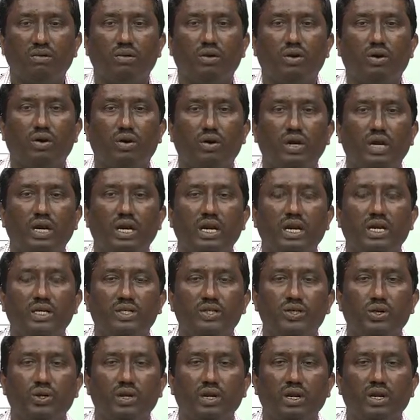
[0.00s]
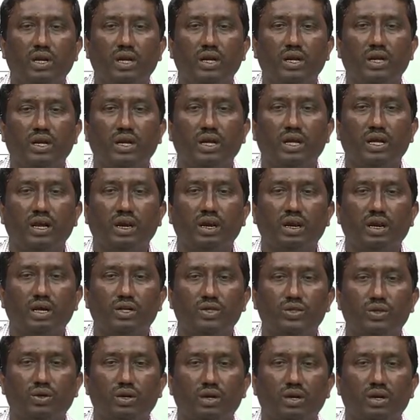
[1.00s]
oil natural, air
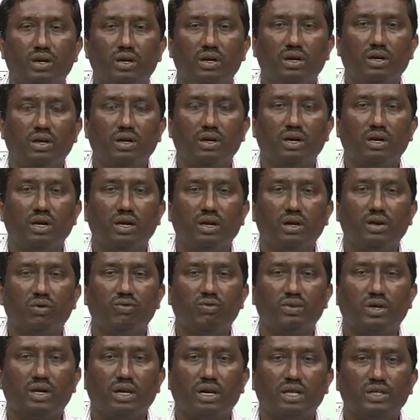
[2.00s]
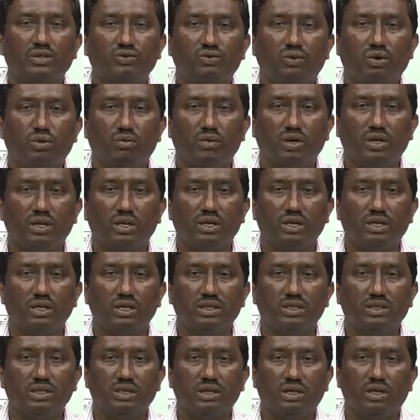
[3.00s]
natural rating of the transformer, that
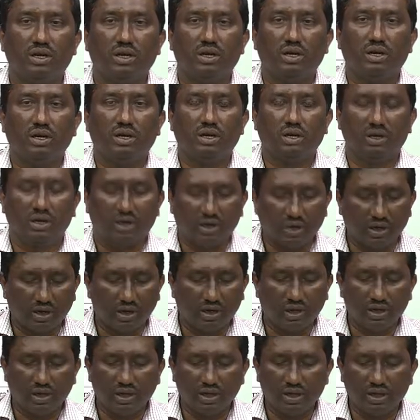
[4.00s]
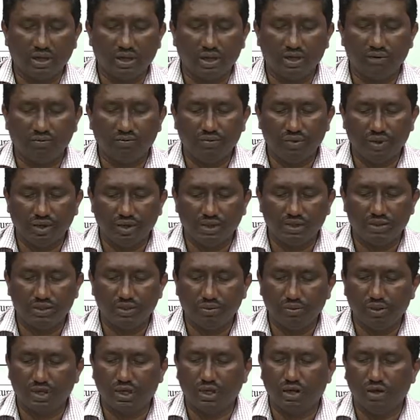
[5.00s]
is 190 MVA is
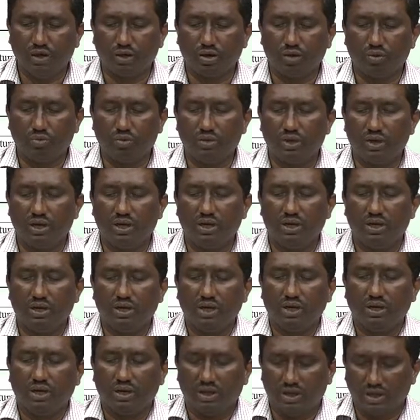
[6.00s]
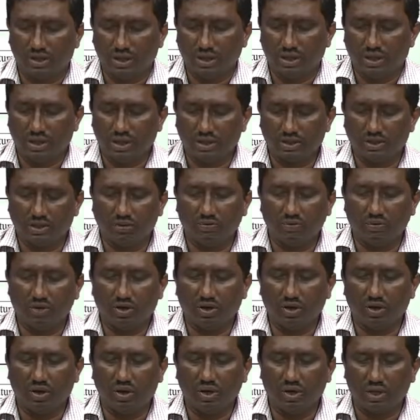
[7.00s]
typically adopted. In case of
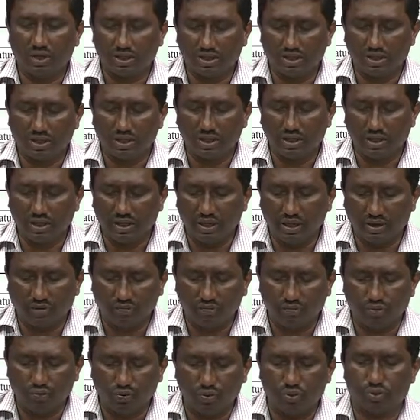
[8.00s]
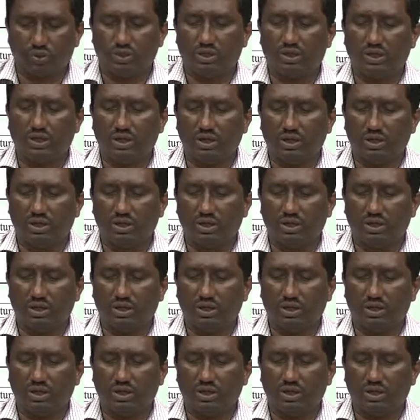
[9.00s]
oil natural air forced